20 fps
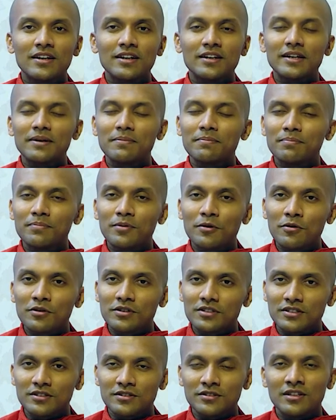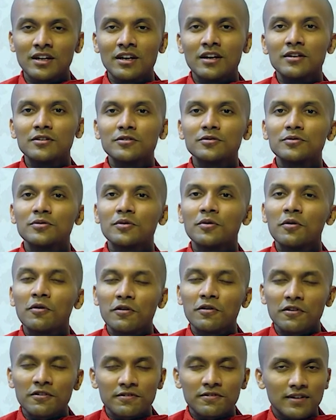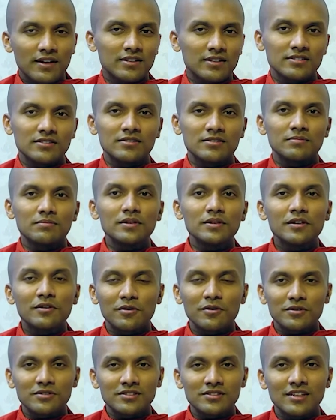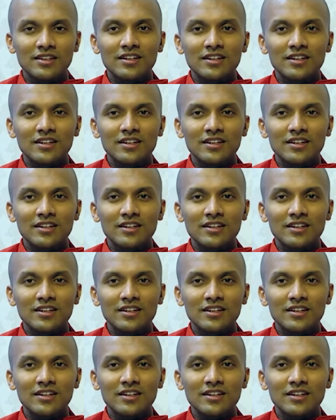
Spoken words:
important to all of us because